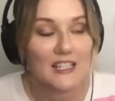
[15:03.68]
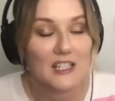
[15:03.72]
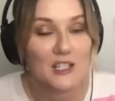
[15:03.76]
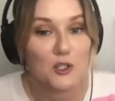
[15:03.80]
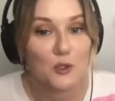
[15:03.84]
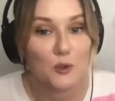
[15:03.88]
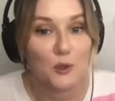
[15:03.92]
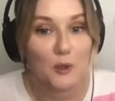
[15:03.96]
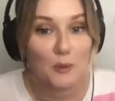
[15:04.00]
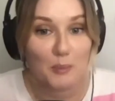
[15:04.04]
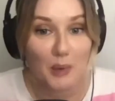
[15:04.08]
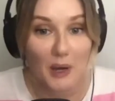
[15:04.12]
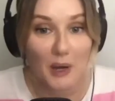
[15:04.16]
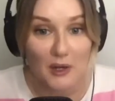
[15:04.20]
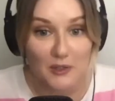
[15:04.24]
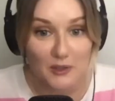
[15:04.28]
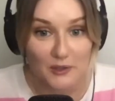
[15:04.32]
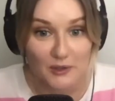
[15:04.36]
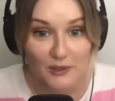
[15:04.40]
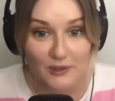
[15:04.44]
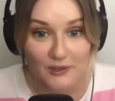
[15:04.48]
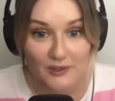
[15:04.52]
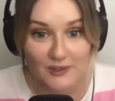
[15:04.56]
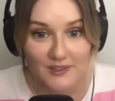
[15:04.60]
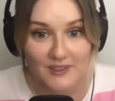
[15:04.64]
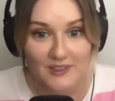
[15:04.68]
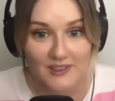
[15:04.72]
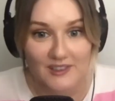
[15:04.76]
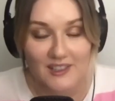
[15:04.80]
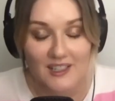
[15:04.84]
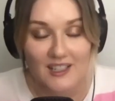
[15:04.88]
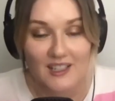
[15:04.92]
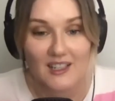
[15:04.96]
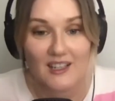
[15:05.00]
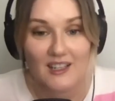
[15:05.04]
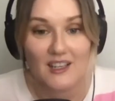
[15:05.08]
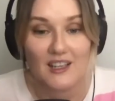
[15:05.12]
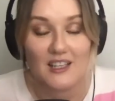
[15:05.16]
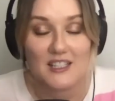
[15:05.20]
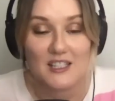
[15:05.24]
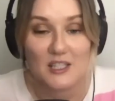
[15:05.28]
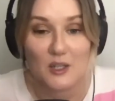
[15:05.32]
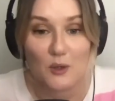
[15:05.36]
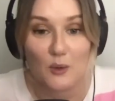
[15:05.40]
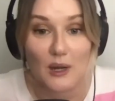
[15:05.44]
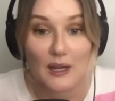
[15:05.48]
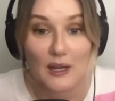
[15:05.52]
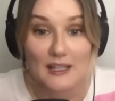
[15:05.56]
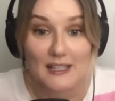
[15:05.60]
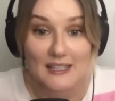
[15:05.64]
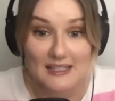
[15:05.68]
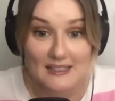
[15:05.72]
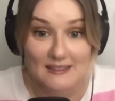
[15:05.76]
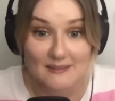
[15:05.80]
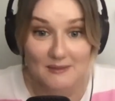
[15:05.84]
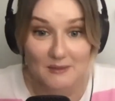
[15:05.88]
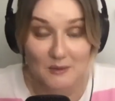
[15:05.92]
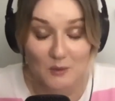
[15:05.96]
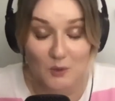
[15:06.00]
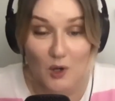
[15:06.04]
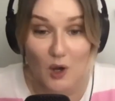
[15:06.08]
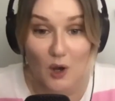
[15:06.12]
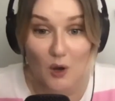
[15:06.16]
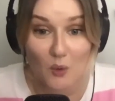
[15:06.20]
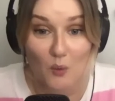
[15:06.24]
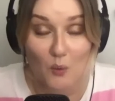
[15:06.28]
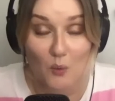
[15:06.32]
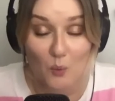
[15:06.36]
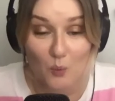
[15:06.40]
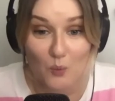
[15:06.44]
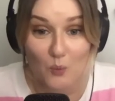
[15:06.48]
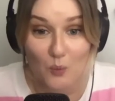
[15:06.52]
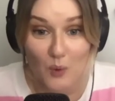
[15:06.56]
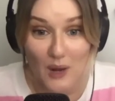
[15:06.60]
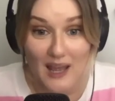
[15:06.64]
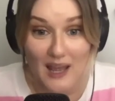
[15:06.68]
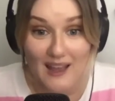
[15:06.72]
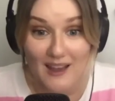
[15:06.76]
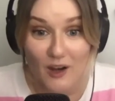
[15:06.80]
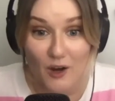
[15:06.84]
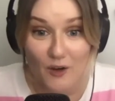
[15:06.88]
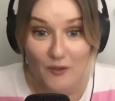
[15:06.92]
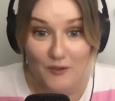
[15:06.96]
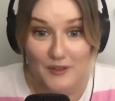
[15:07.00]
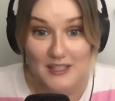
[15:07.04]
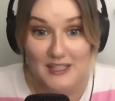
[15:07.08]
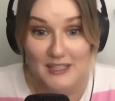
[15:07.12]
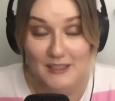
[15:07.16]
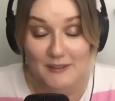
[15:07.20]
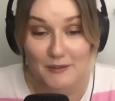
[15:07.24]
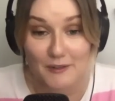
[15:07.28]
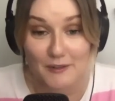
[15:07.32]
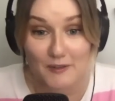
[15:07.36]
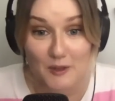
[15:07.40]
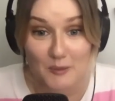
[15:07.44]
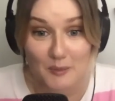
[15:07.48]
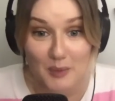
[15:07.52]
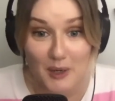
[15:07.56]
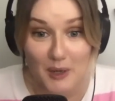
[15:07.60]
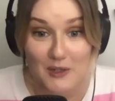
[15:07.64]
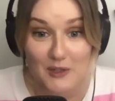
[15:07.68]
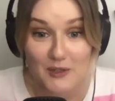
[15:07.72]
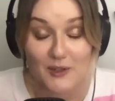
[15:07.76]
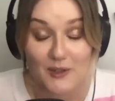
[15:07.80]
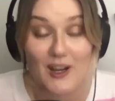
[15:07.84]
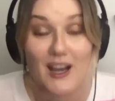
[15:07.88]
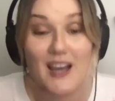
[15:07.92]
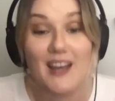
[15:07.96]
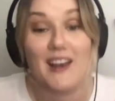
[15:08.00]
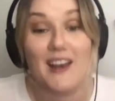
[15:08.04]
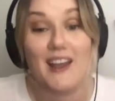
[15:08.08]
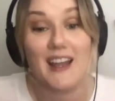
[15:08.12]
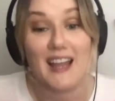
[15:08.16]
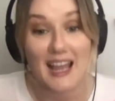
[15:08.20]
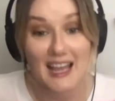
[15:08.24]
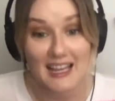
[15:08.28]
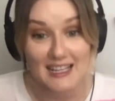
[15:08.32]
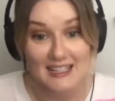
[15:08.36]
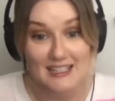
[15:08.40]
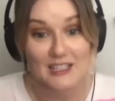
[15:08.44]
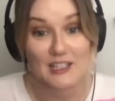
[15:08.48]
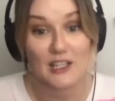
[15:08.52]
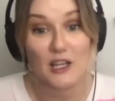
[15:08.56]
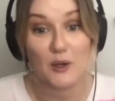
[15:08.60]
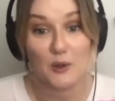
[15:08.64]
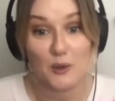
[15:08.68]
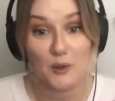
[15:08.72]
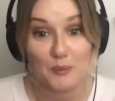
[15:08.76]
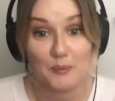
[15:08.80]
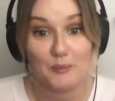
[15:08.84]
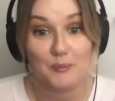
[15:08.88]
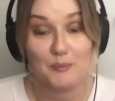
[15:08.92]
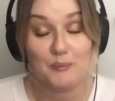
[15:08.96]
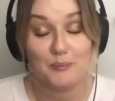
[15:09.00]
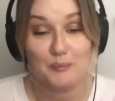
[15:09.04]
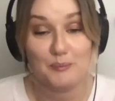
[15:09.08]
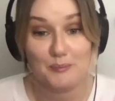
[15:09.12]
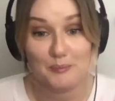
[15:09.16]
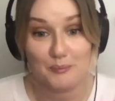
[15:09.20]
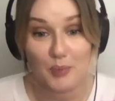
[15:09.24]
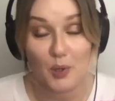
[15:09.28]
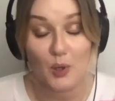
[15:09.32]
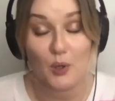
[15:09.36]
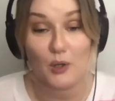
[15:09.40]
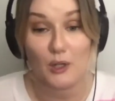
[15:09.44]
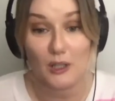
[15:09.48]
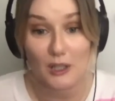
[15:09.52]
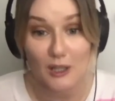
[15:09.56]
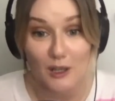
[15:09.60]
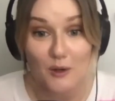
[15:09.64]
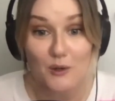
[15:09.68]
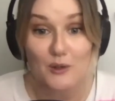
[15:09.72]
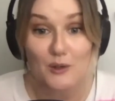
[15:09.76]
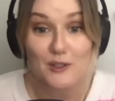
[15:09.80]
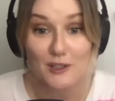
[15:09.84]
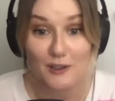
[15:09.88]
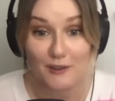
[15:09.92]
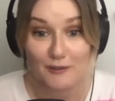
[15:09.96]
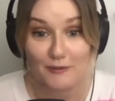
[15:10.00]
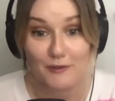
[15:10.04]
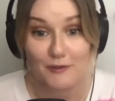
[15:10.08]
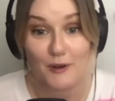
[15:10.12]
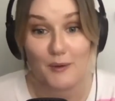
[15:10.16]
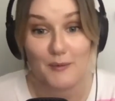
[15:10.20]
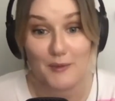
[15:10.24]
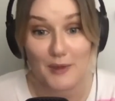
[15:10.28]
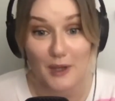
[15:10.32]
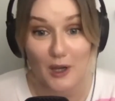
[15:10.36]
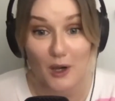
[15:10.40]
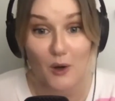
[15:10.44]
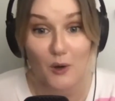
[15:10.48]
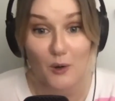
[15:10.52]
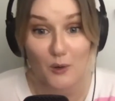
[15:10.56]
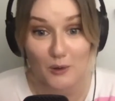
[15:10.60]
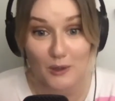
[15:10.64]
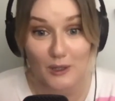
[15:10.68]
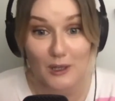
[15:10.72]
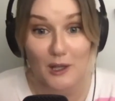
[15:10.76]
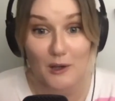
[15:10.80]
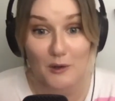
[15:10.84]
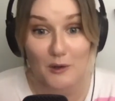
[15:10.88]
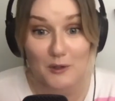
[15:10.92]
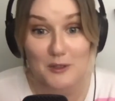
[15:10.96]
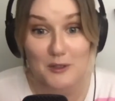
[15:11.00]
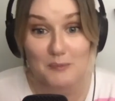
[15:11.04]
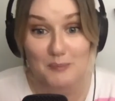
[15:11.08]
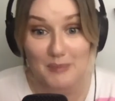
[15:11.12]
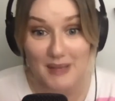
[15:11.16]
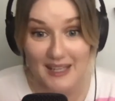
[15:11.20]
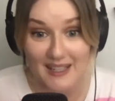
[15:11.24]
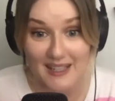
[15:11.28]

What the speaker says: a puddle. So I got wet, obviously, from the puddle, and I had to go and put clothes on from the old clothes bin.